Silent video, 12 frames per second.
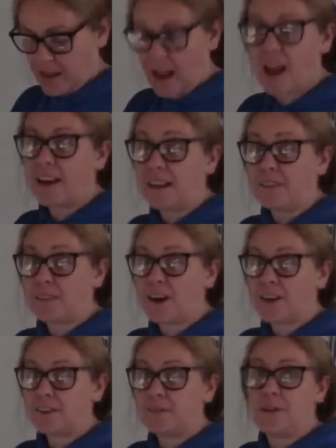I love
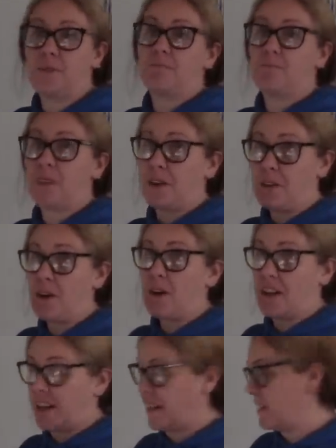cardamom, but not eating